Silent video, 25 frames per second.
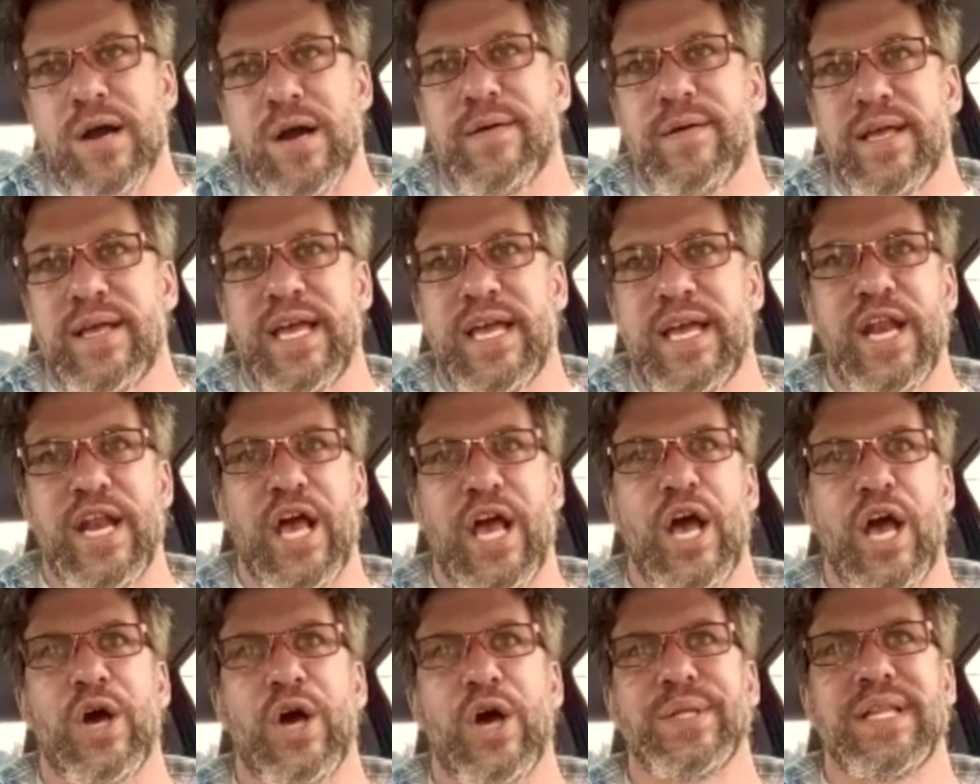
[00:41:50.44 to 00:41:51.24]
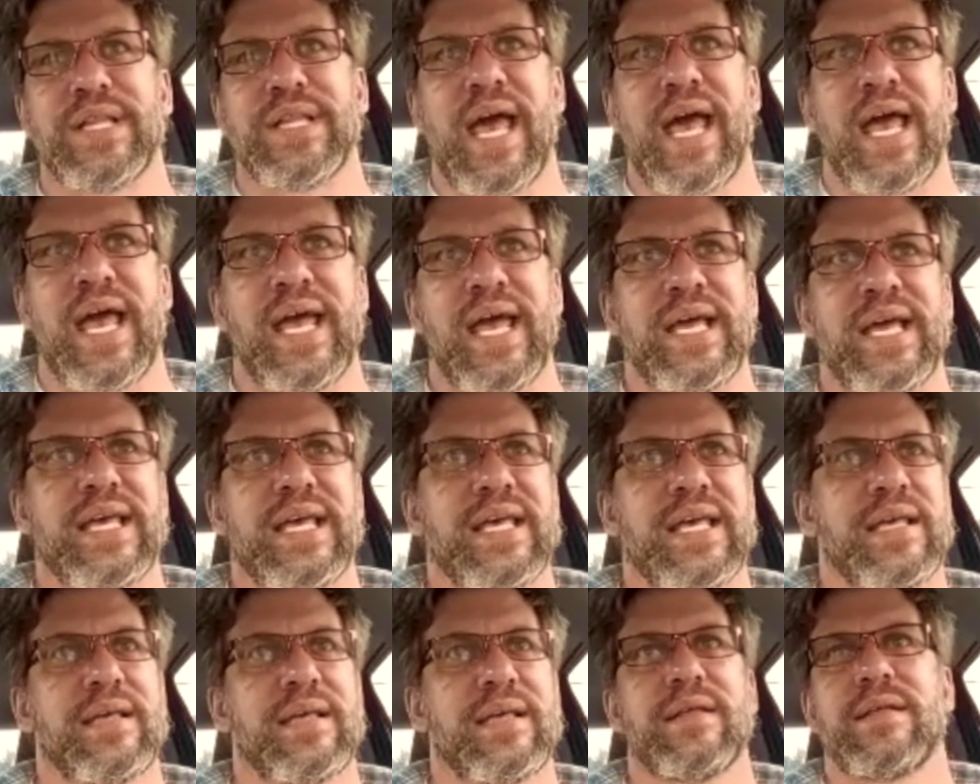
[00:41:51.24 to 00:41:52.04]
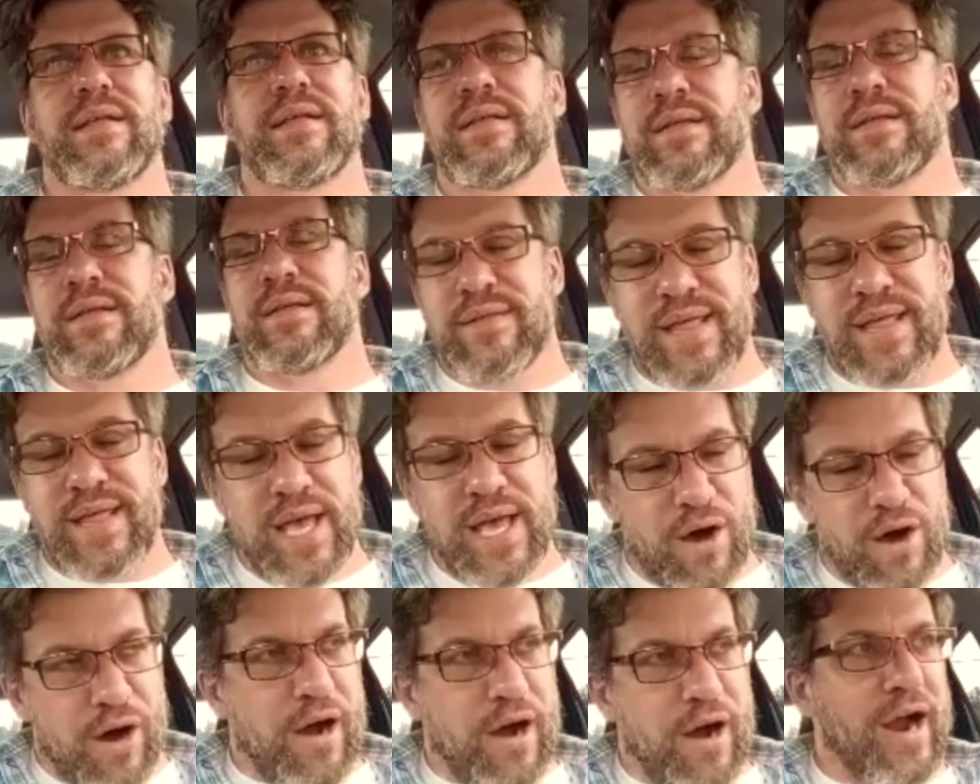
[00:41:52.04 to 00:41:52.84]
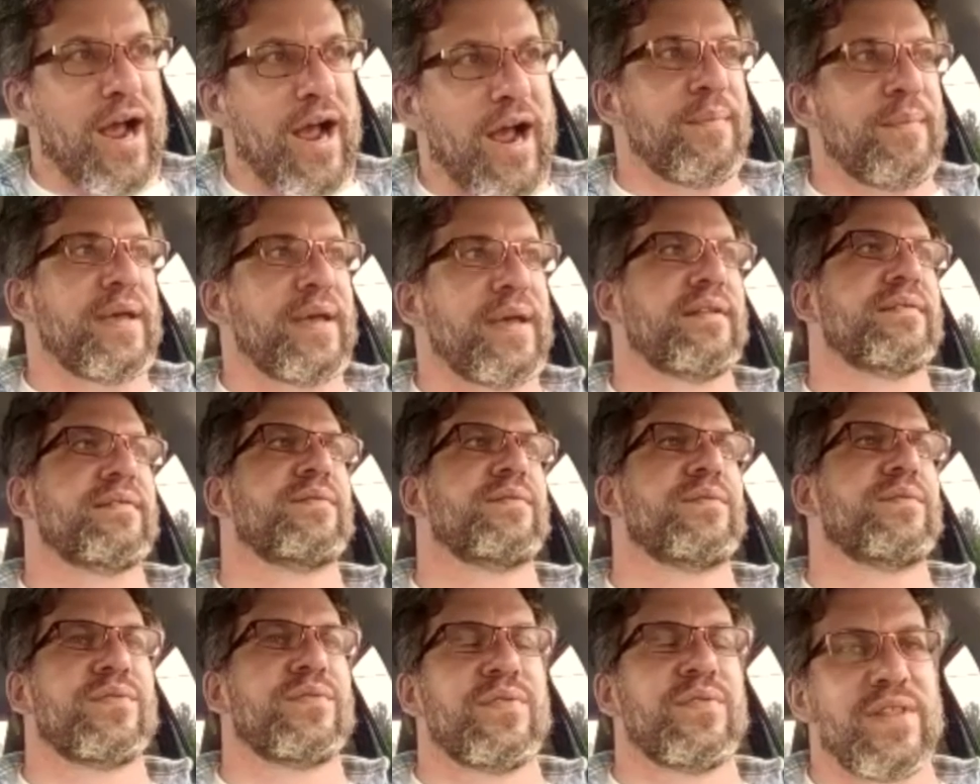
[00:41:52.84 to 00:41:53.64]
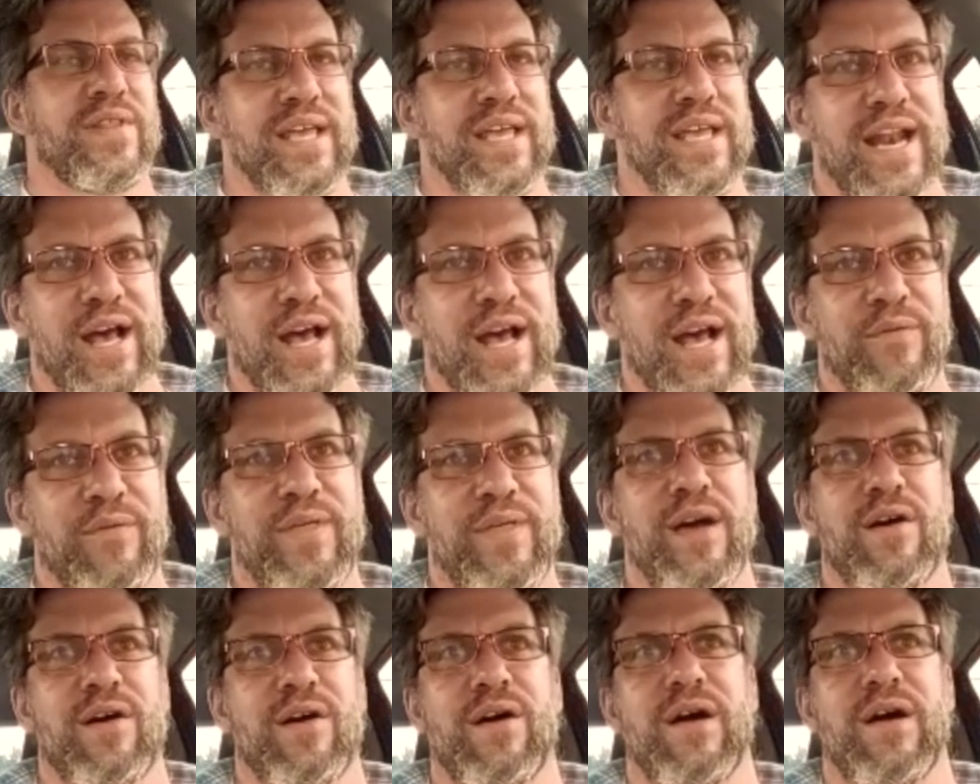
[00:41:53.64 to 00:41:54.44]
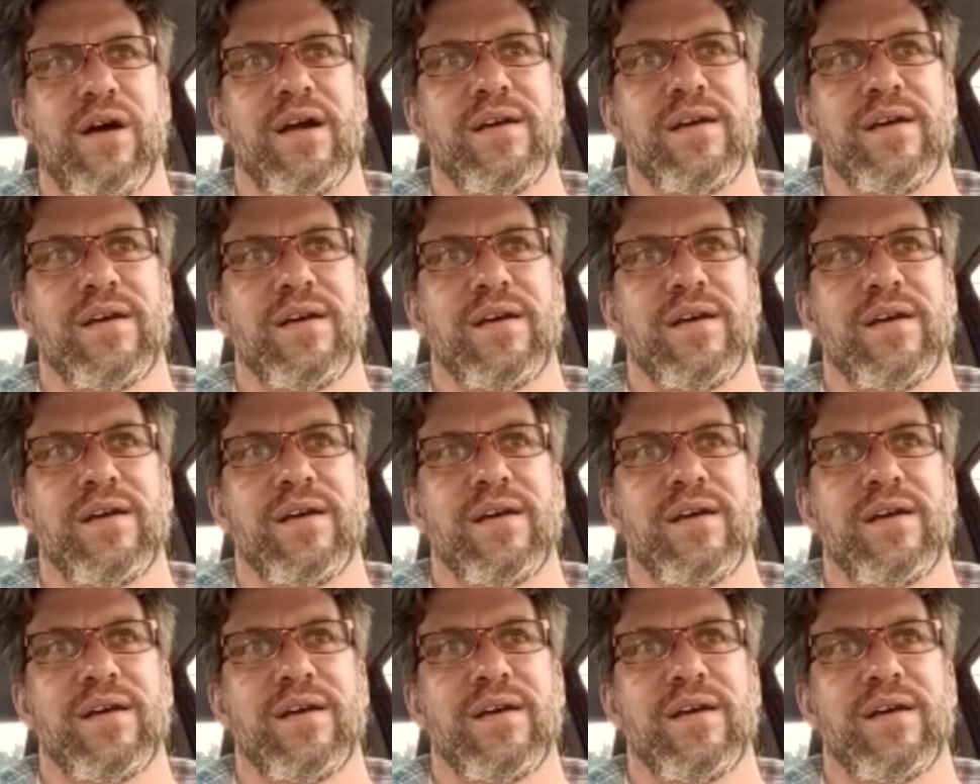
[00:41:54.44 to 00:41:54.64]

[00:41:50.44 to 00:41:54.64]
they will. They definitely will.